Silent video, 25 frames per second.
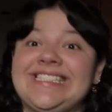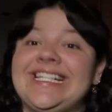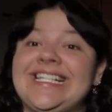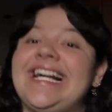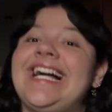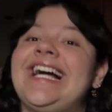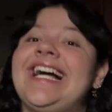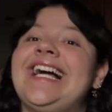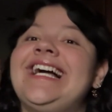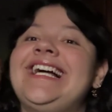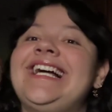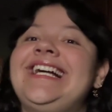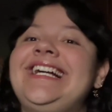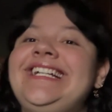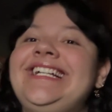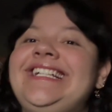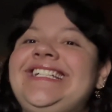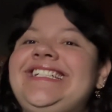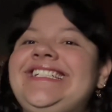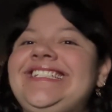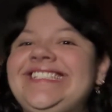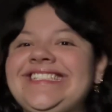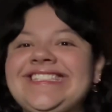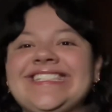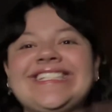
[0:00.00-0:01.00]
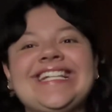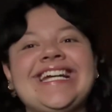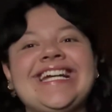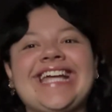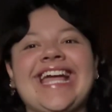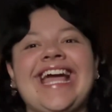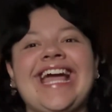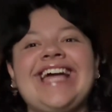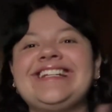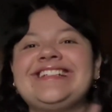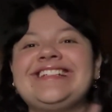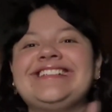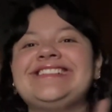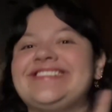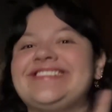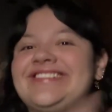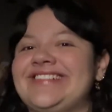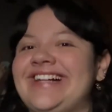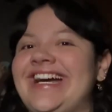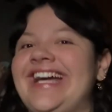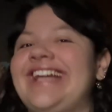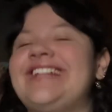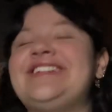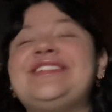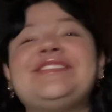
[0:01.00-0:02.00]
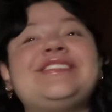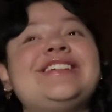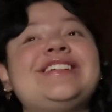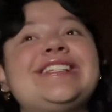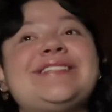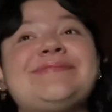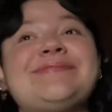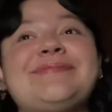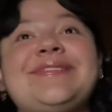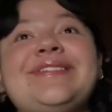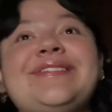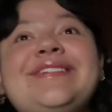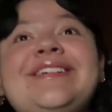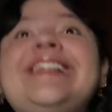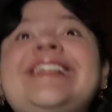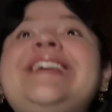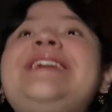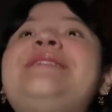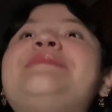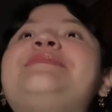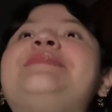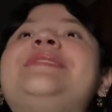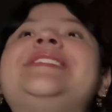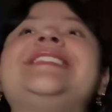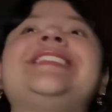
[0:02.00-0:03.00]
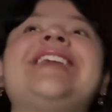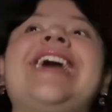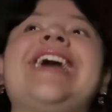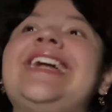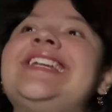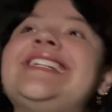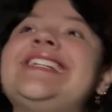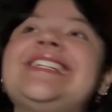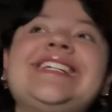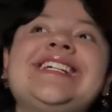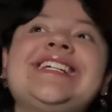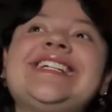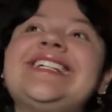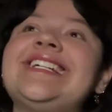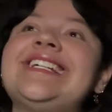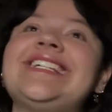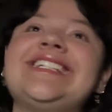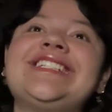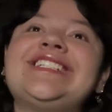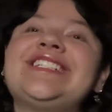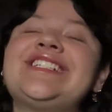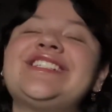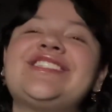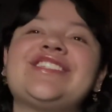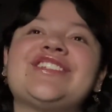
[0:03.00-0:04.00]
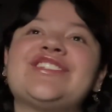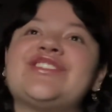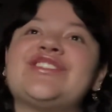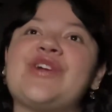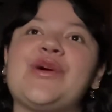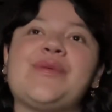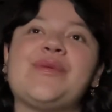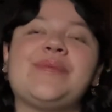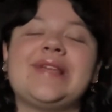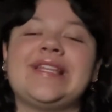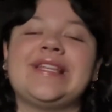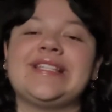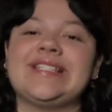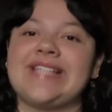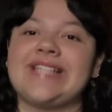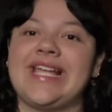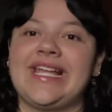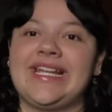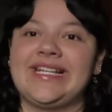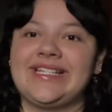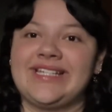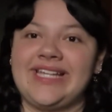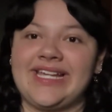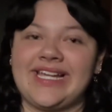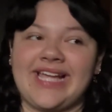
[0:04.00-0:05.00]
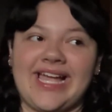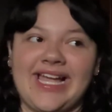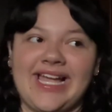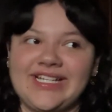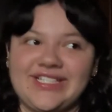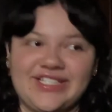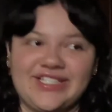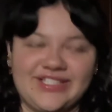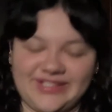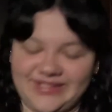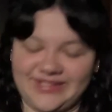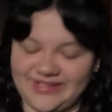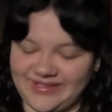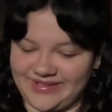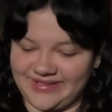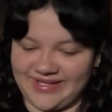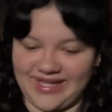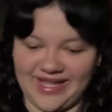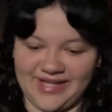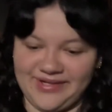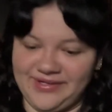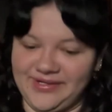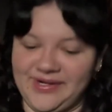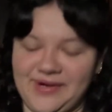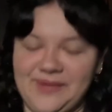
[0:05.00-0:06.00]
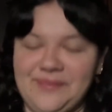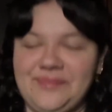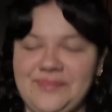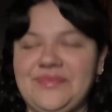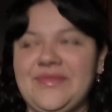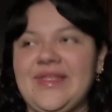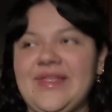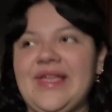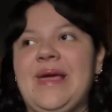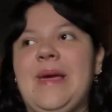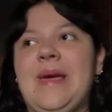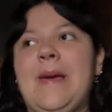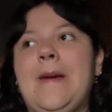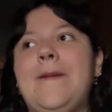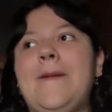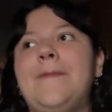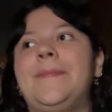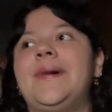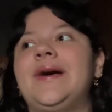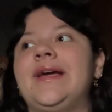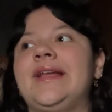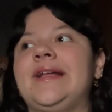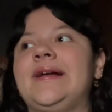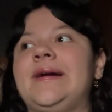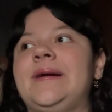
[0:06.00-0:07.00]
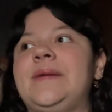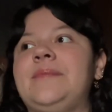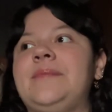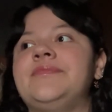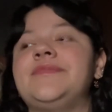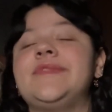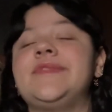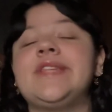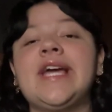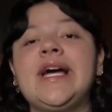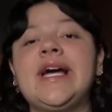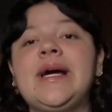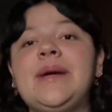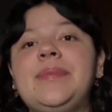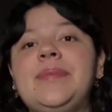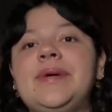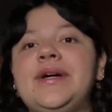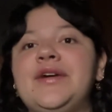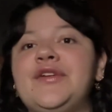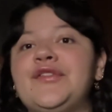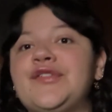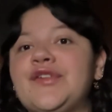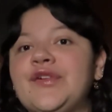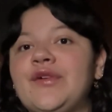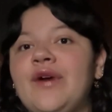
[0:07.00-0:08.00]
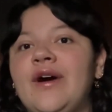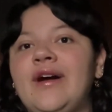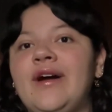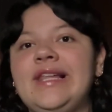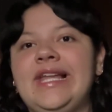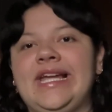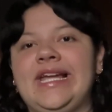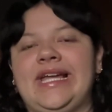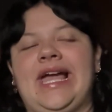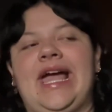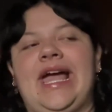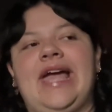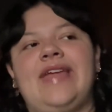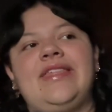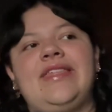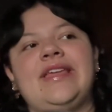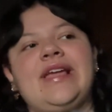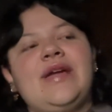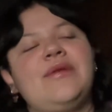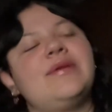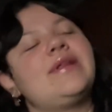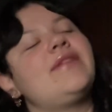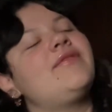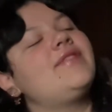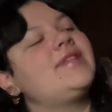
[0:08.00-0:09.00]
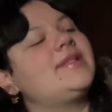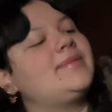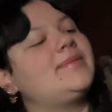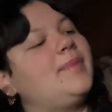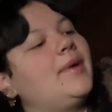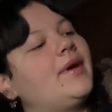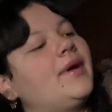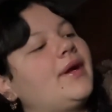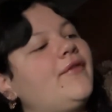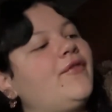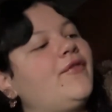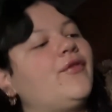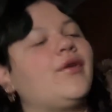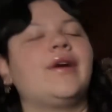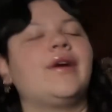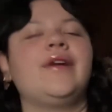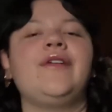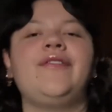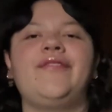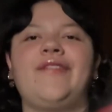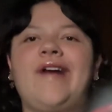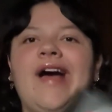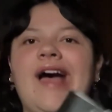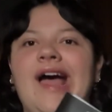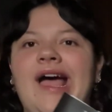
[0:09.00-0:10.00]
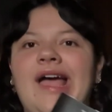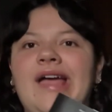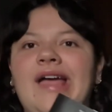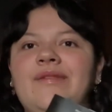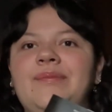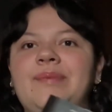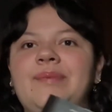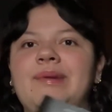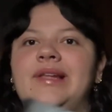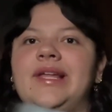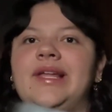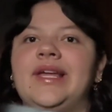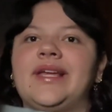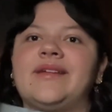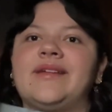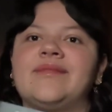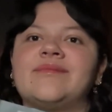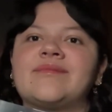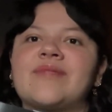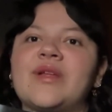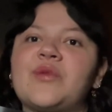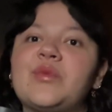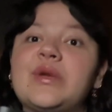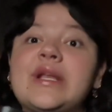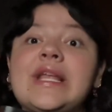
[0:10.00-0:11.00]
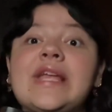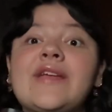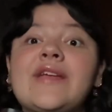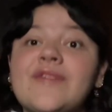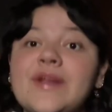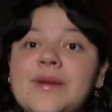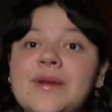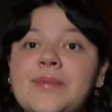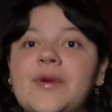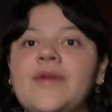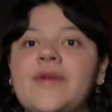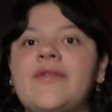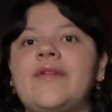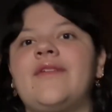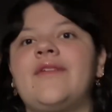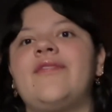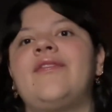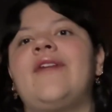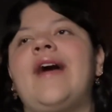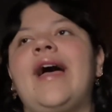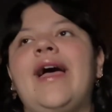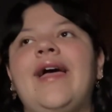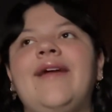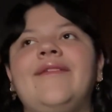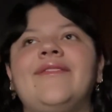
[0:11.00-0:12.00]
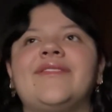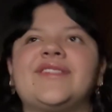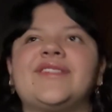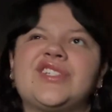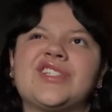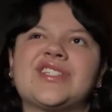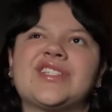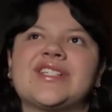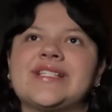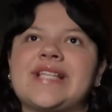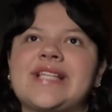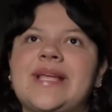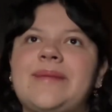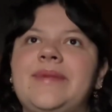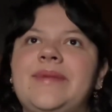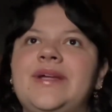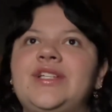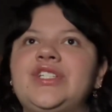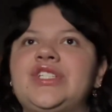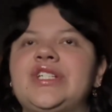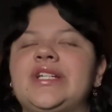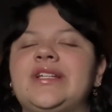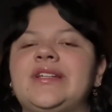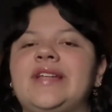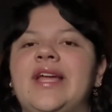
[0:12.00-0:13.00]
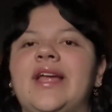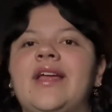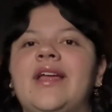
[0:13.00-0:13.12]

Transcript: I don't know, I don't want to spoil it, but the ending, it just drove me insane. I don't know, but yeah, but overall, I think I would give this book a 4 out of 5, but I wouldn't give it a perfect 5 just because I mentioned